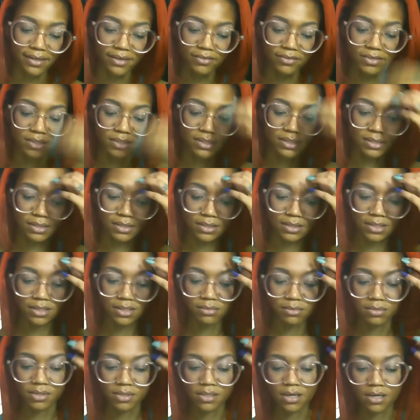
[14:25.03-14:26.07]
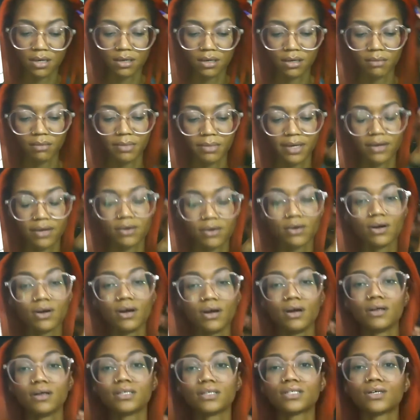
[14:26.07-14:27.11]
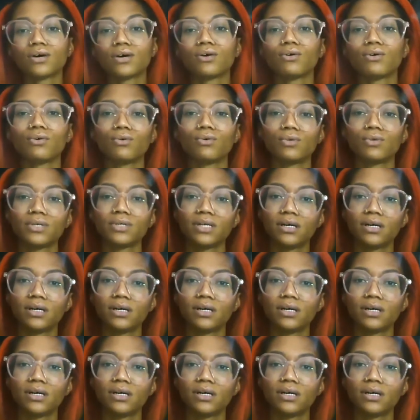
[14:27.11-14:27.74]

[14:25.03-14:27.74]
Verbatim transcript: Everything I've just been talking about. So